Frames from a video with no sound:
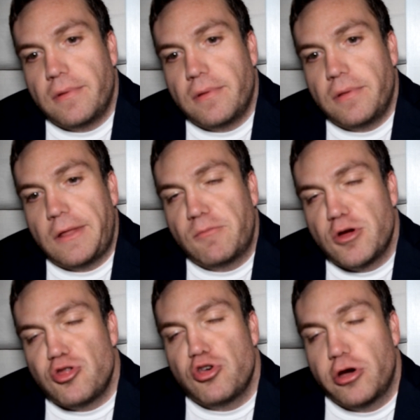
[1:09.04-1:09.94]
than we
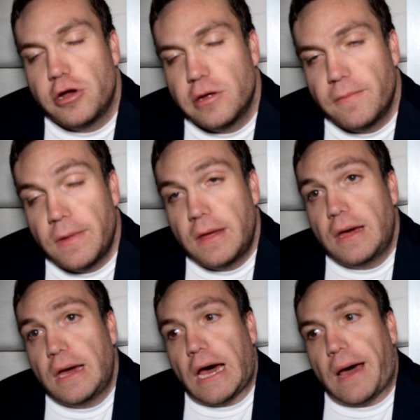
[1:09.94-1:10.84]
should.
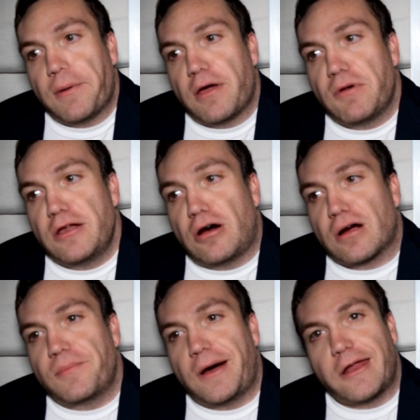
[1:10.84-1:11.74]
I mean, we talk
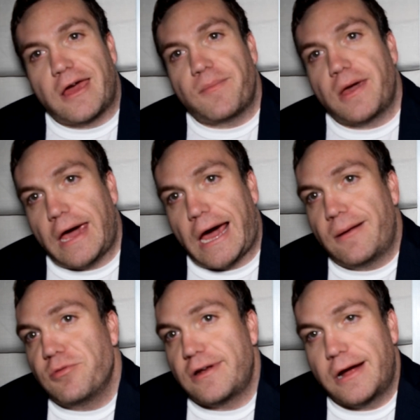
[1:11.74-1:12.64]
about Amy
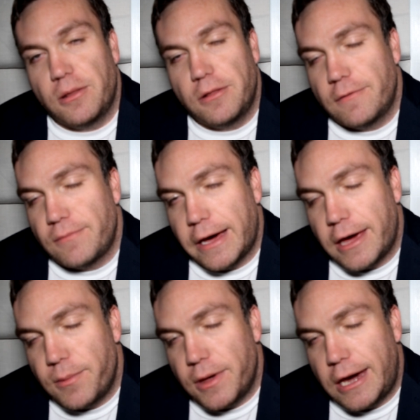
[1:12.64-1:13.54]
Adams, and I love my
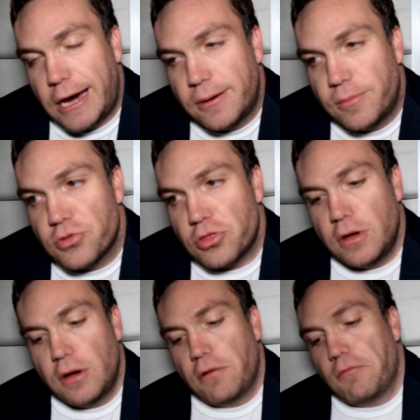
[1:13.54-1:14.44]
Amy Adams.
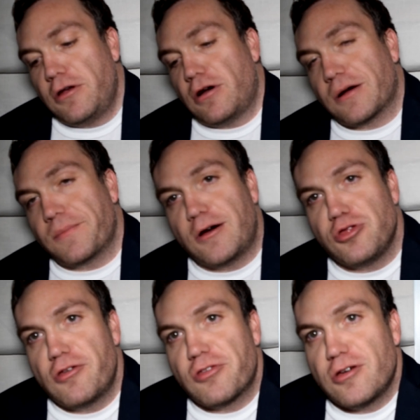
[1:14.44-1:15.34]
We talk about
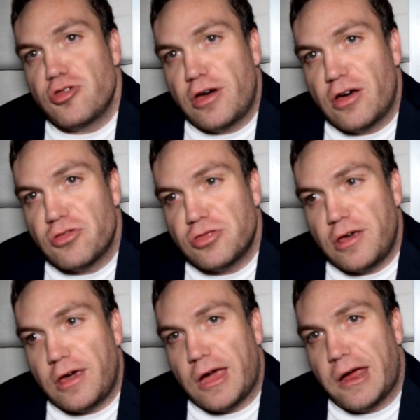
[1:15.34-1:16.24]
Jessica
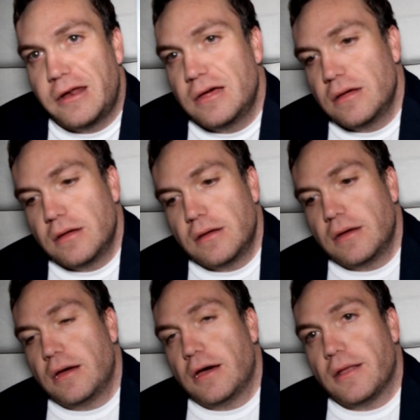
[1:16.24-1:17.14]
Chastain,
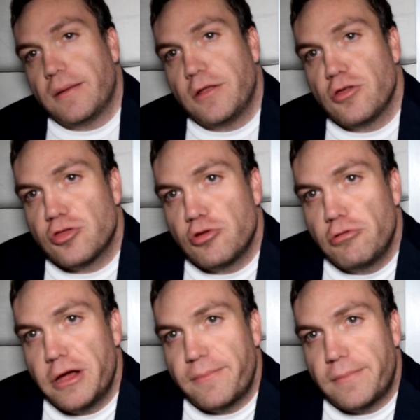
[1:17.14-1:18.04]
the
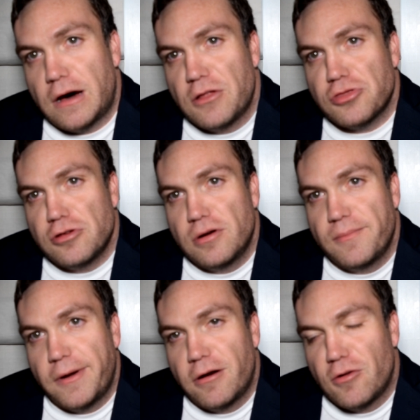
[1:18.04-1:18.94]
Street Monster,
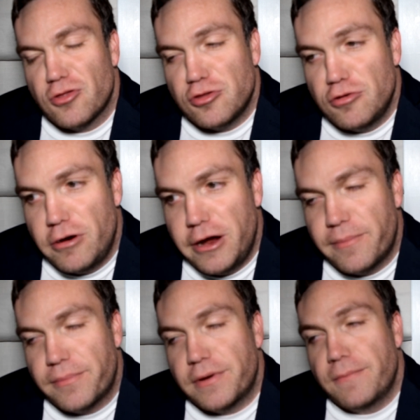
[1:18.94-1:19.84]
Meryl Streep,
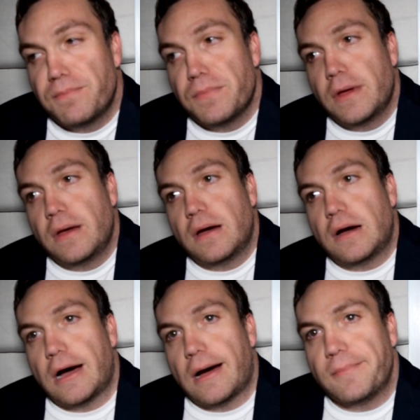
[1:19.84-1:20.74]

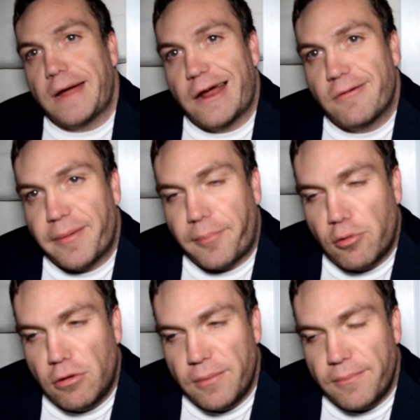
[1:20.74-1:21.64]
Natalie
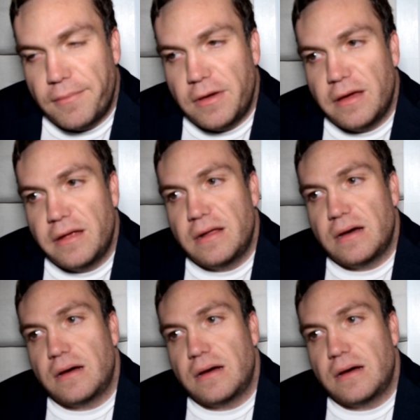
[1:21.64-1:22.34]
Portman,